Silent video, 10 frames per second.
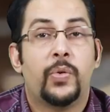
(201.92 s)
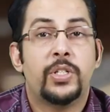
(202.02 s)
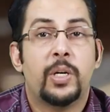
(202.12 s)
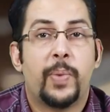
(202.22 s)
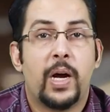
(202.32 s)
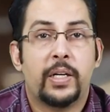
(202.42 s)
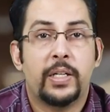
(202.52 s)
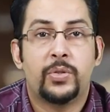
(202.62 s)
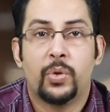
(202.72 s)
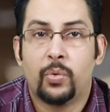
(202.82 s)
The regional
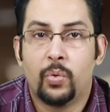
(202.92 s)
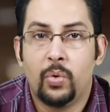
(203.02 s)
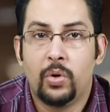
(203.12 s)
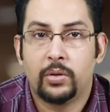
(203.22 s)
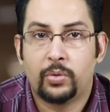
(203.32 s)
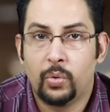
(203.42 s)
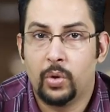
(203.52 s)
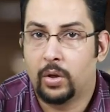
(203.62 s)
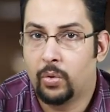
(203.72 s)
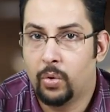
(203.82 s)
parties ruled through
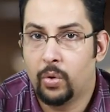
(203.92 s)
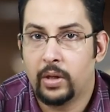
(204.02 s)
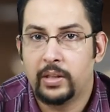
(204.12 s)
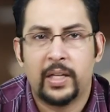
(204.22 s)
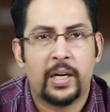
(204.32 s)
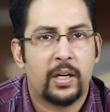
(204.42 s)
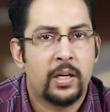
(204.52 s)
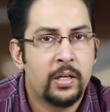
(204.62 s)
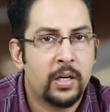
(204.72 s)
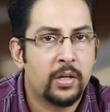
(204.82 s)
a code that
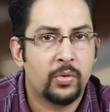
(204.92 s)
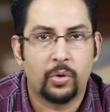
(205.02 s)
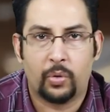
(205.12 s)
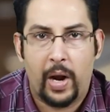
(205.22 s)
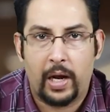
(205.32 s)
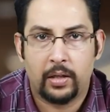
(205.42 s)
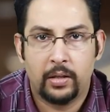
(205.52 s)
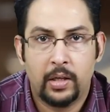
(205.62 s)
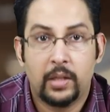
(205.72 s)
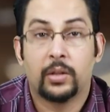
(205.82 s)
none could crack,
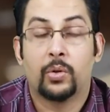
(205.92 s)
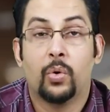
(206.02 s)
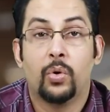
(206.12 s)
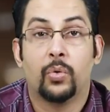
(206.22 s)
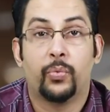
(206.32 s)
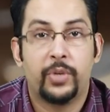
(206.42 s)
the code of